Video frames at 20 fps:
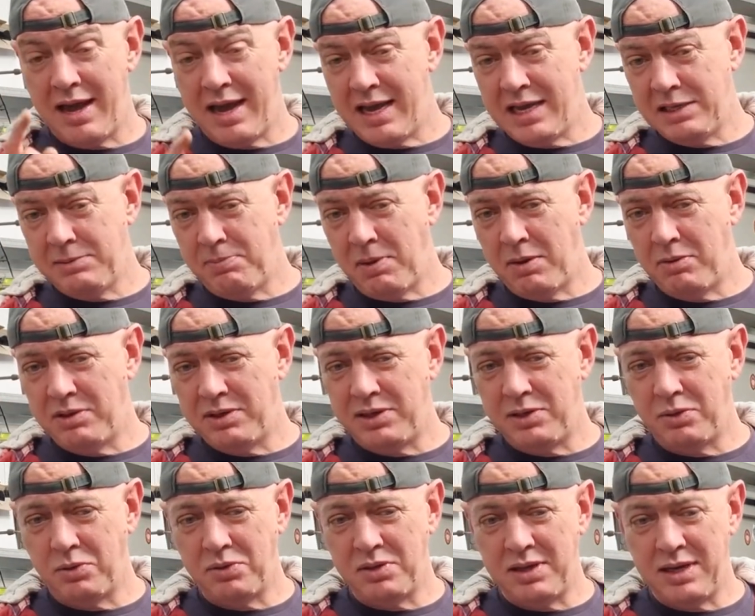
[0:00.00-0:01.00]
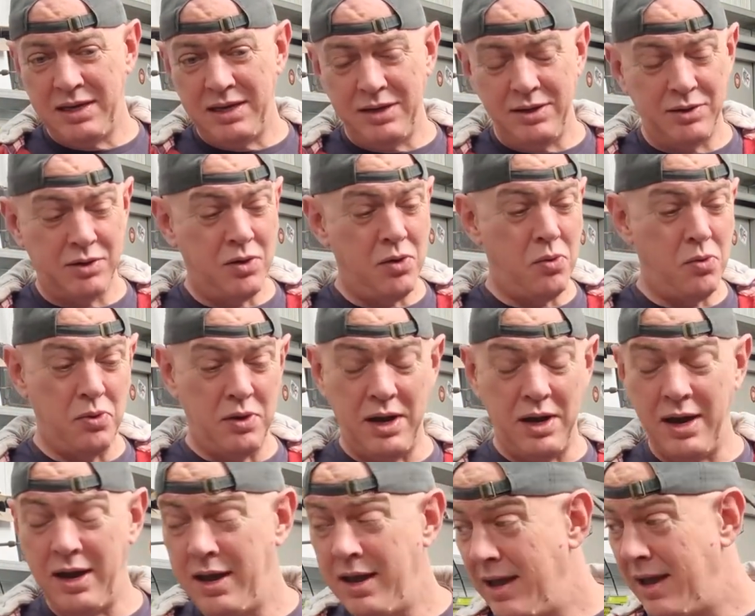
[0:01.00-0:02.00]
Asbo is still sitting in the
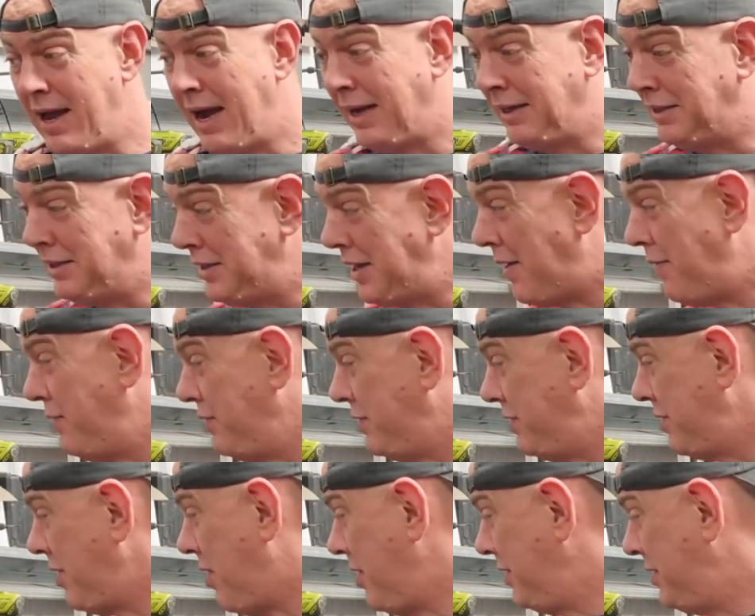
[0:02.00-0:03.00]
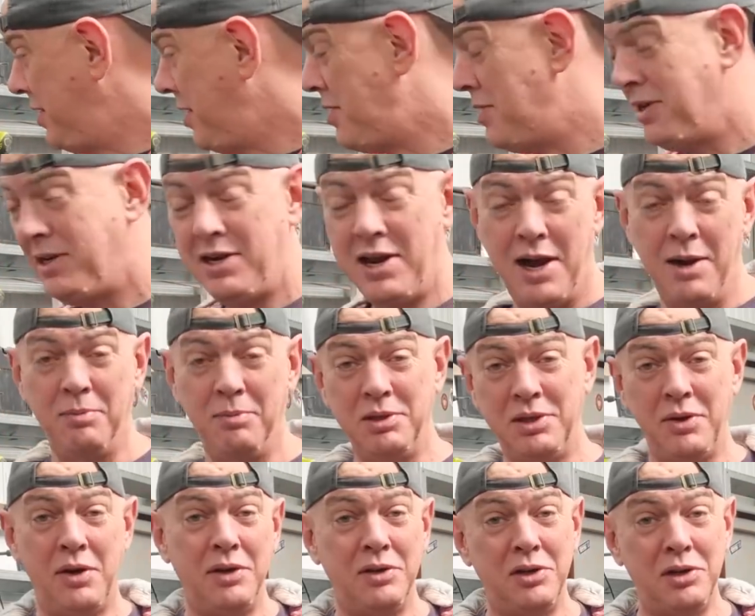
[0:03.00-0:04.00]
corner and stuff has started turning up,
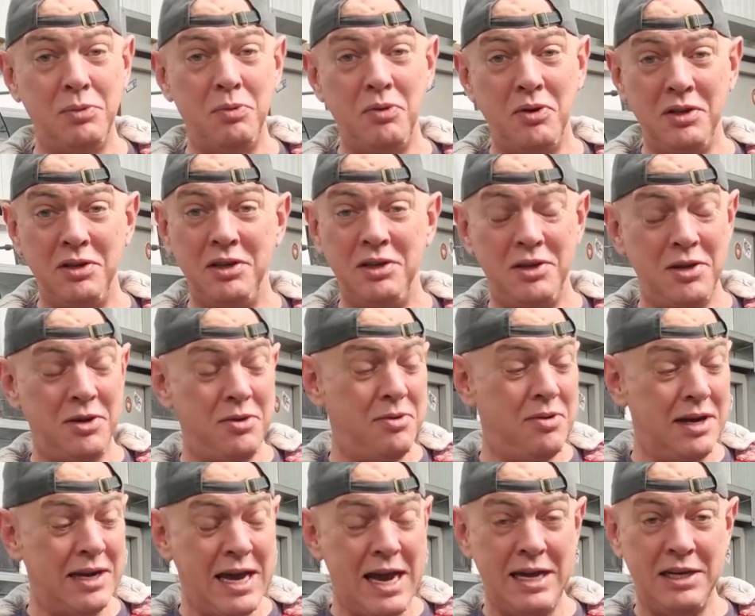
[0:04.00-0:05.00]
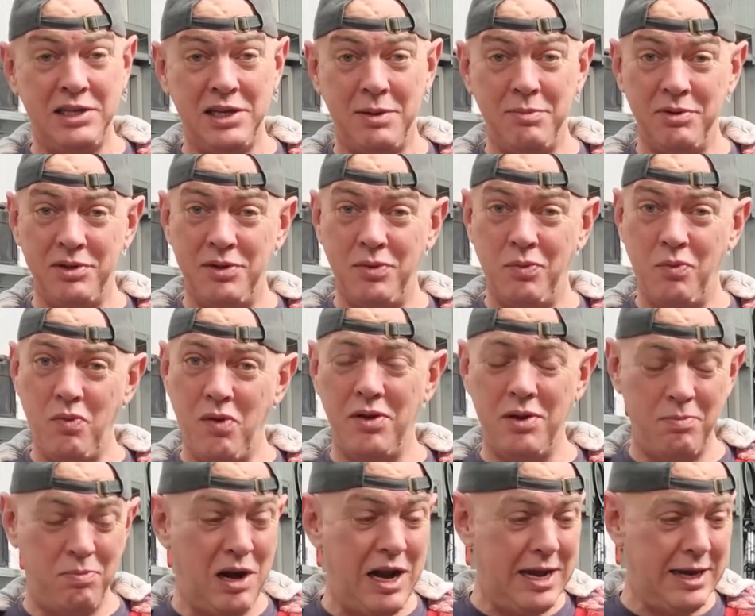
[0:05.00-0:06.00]
so I just wanted to do a catch up as to what
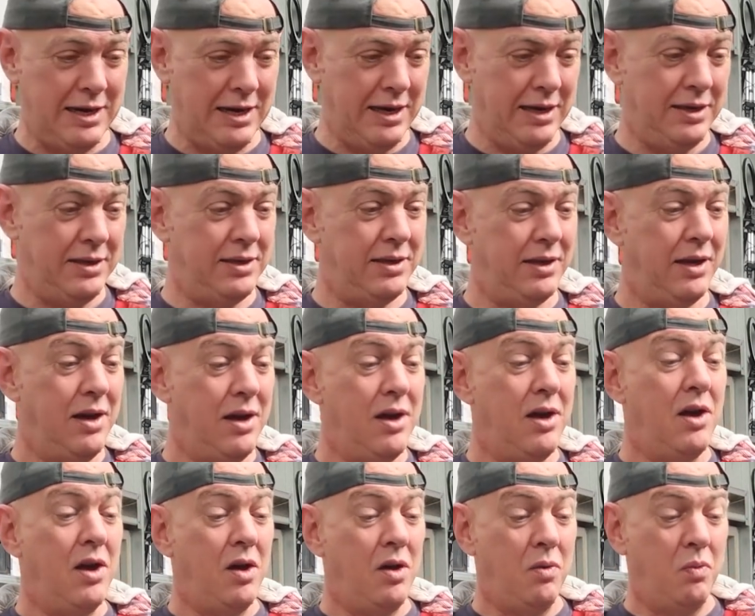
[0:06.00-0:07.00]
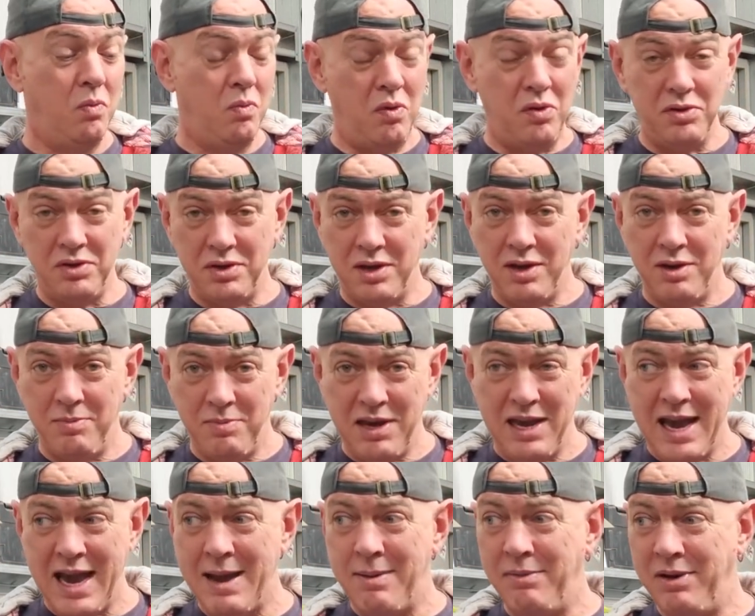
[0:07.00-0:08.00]
the plan is, what's going to
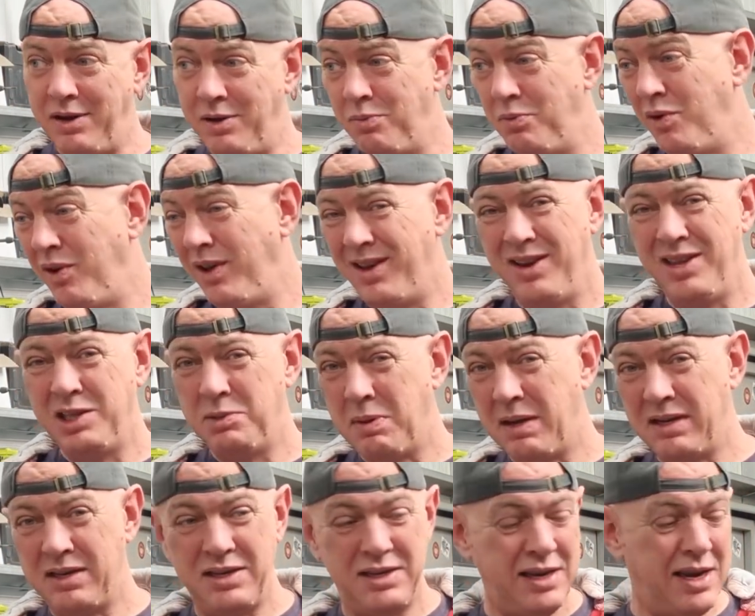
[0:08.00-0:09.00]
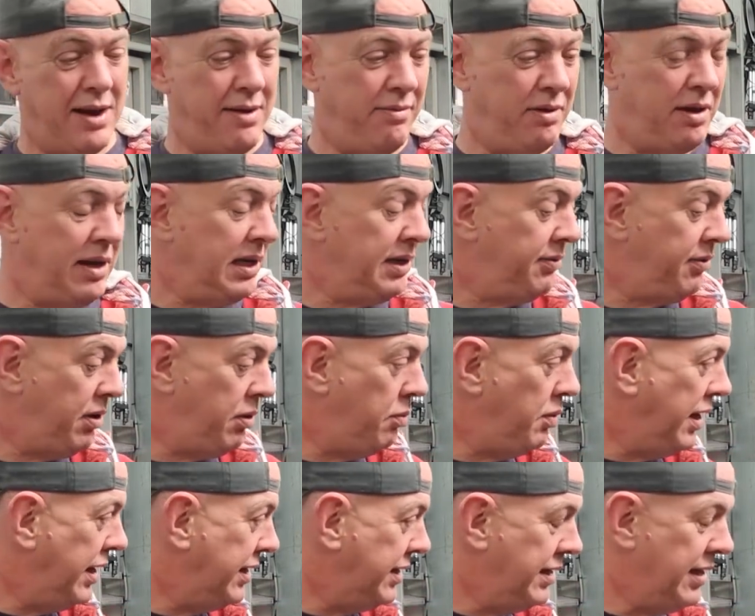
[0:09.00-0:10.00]
be happening and what you can expect to see over the next few
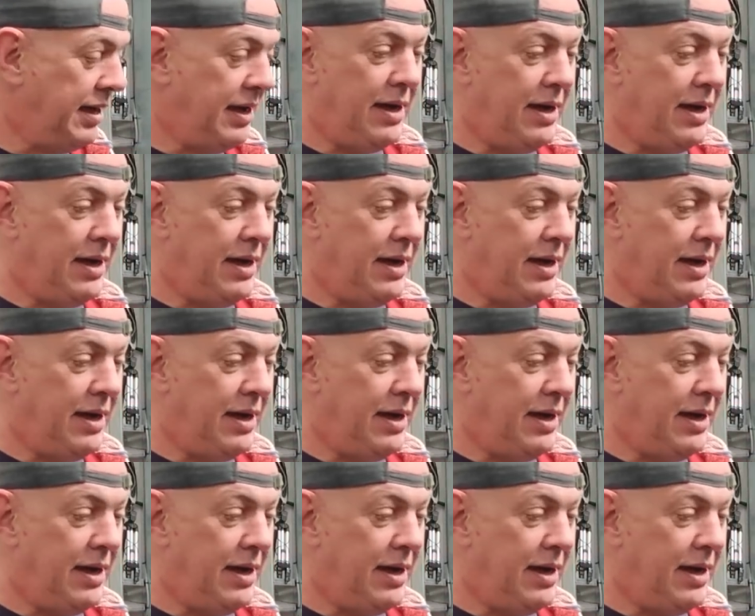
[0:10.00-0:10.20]
weeks.